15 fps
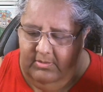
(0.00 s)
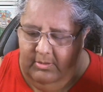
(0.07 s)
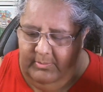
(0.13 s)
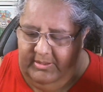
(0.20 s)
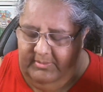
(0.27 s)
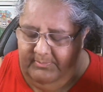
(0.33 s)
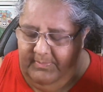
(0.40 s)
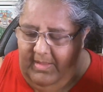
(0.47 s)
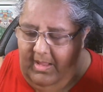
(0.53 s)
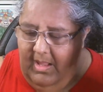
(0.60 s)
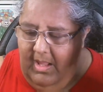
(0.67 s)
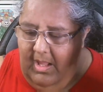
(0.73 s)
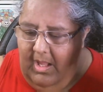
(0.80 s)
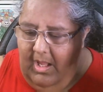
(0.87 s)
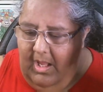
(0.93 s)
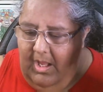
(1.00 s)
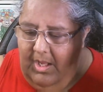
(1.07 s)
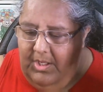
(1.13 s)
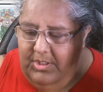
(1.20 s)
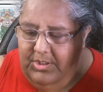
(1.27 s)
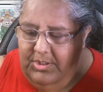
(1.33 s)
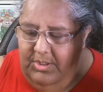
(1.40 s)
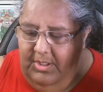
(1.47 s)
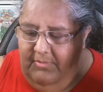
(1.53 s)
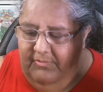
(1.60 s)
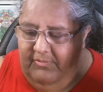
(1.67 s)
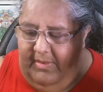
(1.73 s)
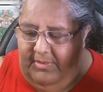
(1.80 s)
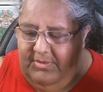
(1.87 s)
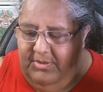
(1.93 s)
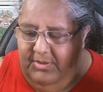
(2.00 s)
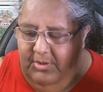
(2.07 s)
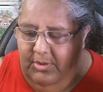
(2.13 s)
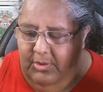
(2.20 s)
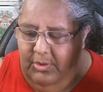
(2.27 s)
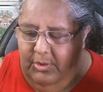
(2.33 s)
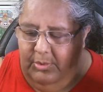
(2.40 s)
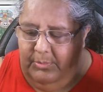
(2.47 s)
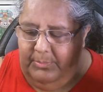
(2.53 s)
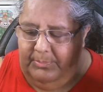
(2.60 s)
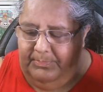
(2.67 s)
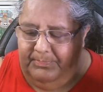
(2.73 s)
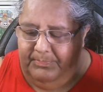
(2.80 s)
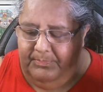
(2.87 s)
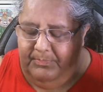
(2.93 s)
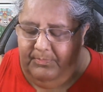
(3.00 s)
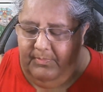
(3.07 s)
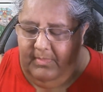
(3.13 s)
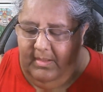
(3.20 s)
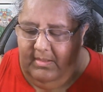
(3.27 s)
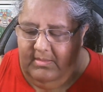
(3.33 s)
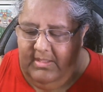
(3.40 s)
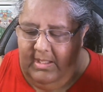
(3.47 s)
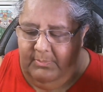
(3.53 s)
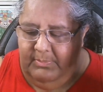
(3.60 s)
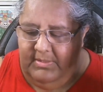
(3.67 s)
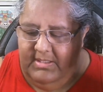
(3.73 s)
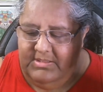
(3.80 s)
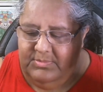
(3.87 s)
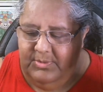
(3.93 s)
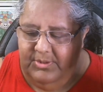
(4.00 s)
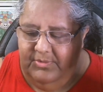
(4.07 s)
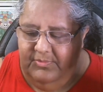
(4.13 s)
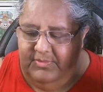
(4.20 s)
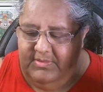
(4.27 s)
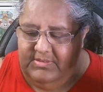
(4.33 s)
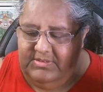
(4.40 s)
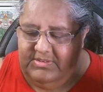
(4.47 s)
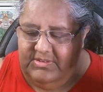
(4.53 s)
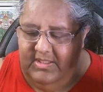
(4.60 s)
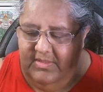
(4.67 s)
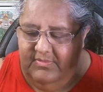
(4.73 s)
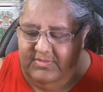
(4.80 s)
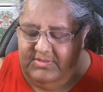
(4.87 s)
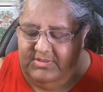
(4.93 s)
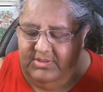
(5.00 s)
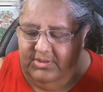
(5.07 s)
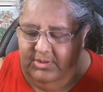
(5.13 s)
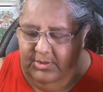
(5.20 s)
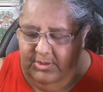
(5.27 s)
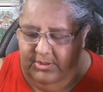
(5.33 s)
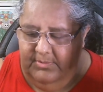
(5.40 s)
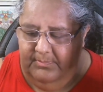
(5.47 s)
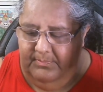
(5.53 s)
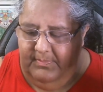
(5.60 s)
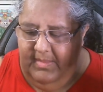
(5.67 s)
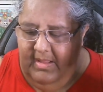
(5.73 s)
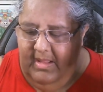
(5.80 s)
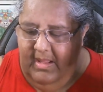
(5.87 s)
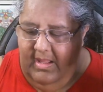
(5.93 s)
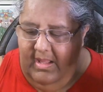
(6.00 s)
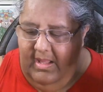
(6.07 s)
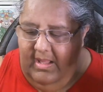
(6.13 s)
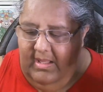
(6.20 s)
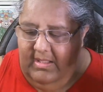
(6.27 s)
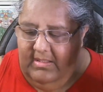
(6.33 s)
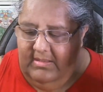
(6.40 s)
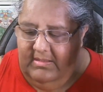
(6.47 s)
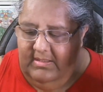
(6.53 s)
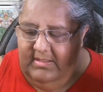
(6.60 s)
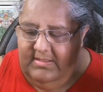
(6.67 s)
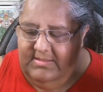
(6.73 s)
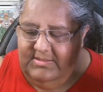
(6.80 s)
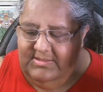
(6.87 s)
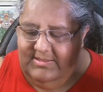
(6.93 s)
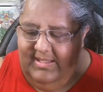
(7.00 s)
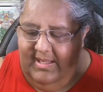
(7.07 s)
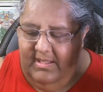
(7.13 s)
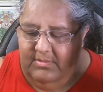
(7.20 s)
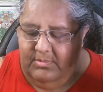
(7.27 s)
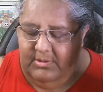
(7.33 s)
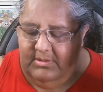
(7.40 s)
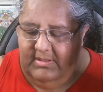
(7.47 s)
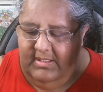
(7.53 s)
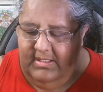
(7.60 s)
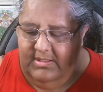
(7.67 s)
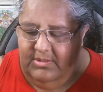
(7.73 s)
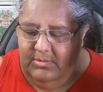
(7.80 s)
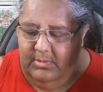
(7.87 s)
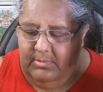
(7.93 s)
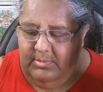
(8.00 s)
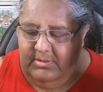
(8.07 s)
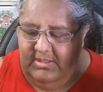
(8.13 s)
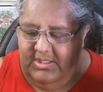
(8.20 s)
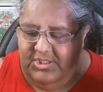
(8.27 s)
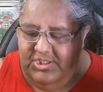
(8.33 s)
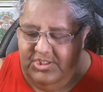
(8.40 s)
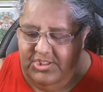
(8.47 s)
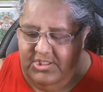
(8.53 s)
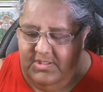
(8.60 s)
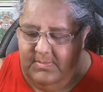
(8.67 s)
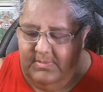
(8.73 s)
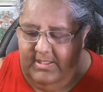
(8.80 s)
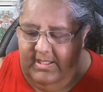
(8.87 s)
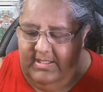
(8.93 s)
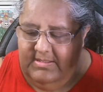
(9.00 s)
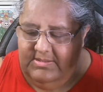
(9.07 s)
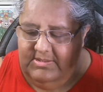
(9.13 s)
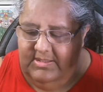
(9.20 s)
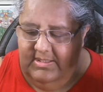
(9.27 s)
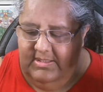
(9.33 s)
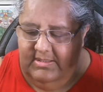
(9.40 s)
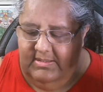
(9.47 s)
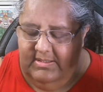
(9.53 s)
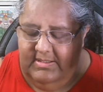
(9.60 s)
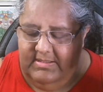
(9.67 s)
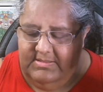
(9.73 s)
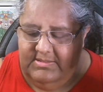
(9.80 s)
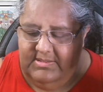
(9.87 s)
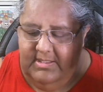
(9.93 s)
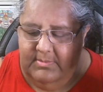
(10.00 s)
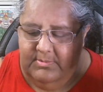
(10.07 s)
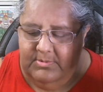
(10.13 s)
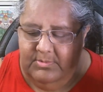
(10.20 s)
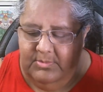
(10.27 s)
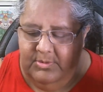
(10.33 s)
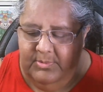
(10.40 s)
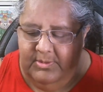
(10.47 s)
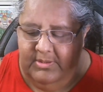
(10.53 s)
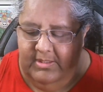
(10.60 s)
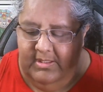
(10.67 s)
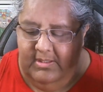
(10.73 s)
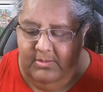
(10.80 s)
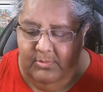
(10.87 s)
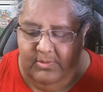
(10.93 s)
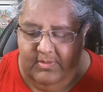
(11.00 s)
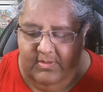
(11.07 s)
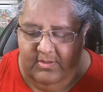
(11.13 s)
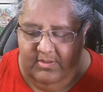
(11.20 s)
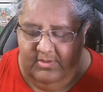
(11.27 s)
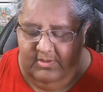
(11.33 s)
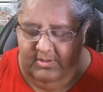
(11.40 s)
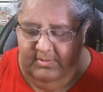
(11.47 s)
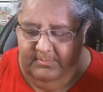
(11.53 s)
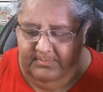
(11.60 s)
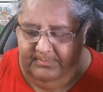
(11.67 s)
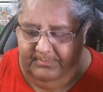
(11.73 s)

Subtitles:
omen. You have found your home, that place where you feel safe and secure. This can relate to a relationship that has taken the next step to moving in with another.